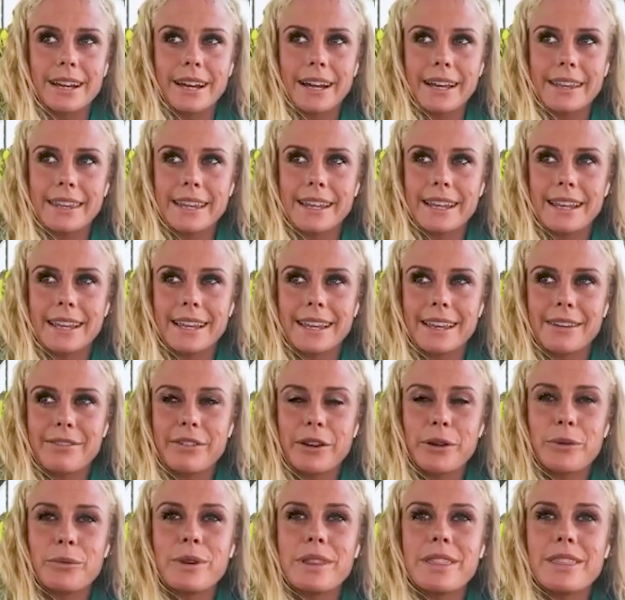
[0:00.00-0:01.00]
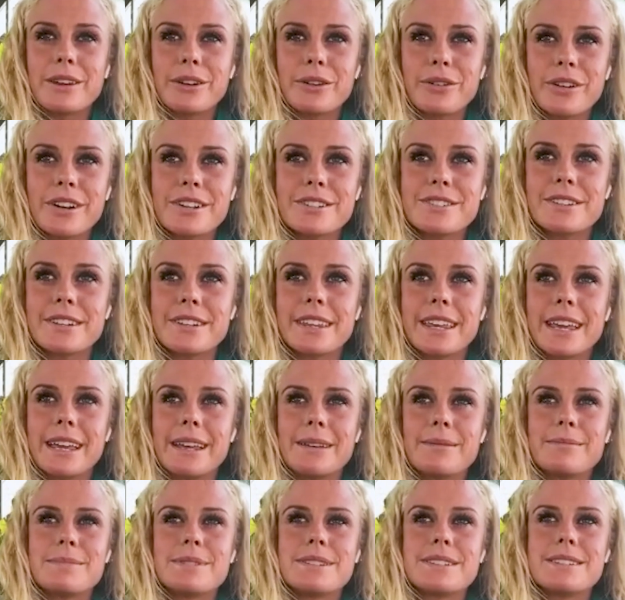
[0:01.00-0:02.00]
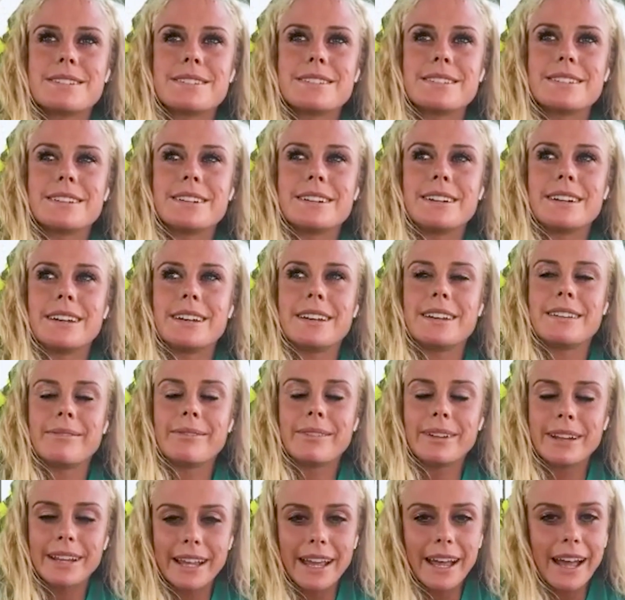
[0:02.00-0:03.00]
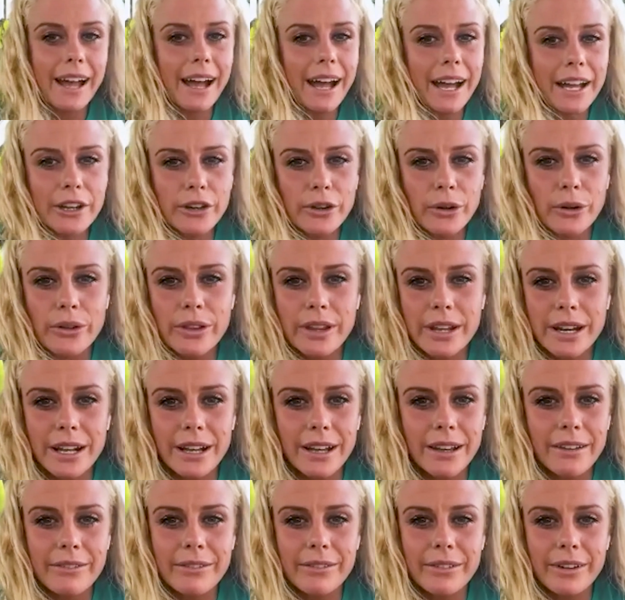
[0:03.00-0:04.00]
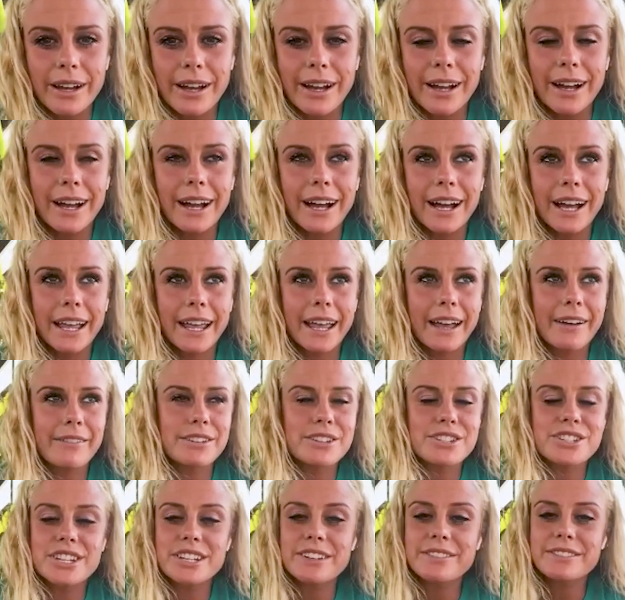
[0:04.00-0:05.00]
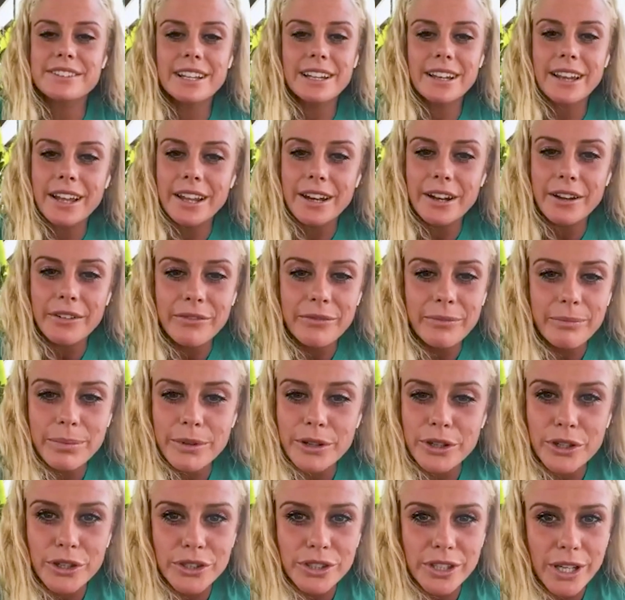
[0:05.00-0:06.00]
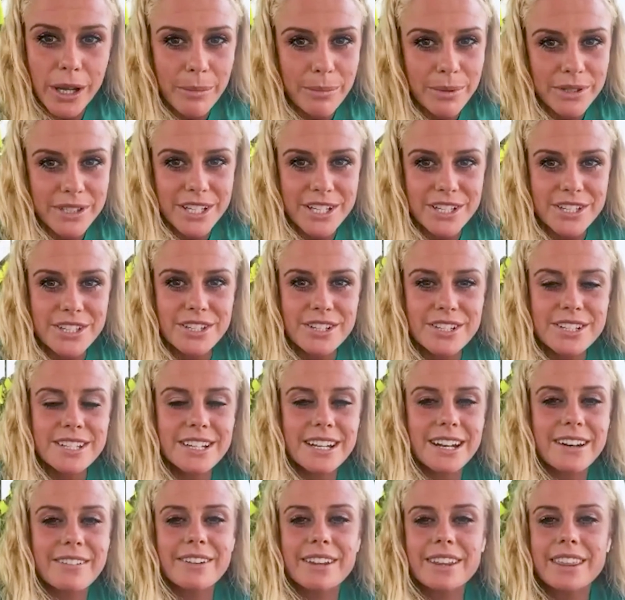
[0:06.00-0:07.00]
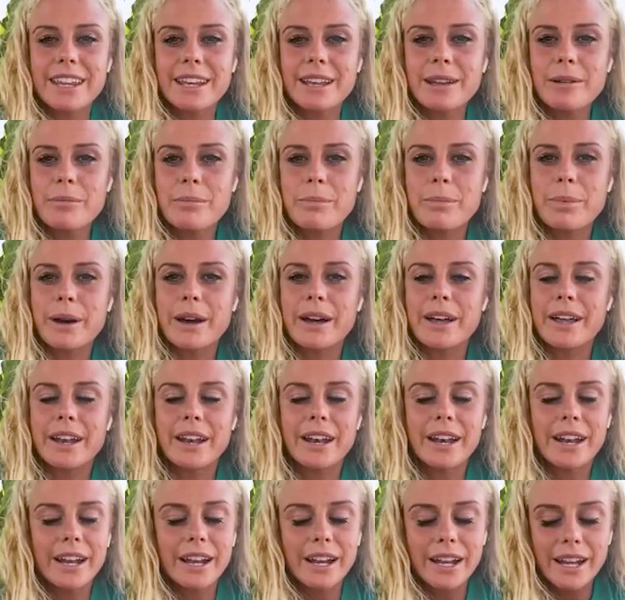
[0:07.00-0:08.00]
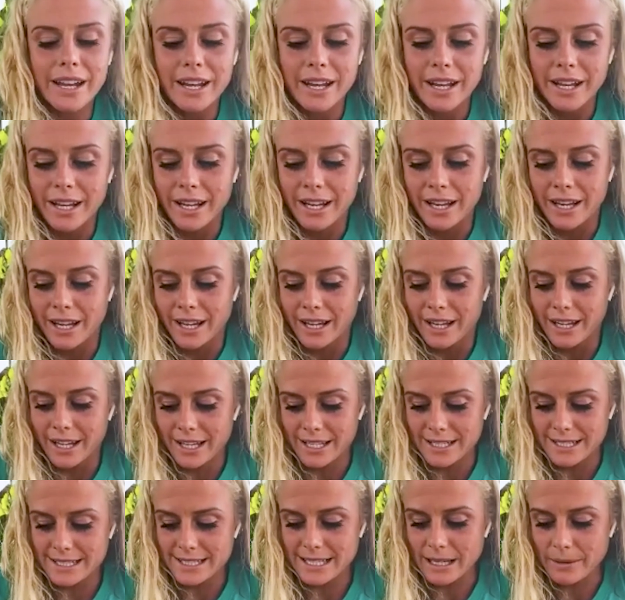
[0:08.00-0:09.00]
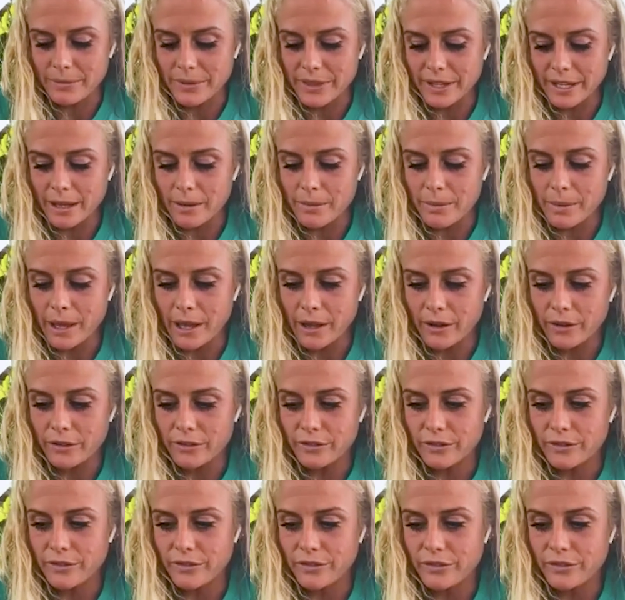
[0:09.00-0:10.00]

I think if I win the CrossFit Games, like I know that I have achieved a lot of good competitions and everything, but it's something about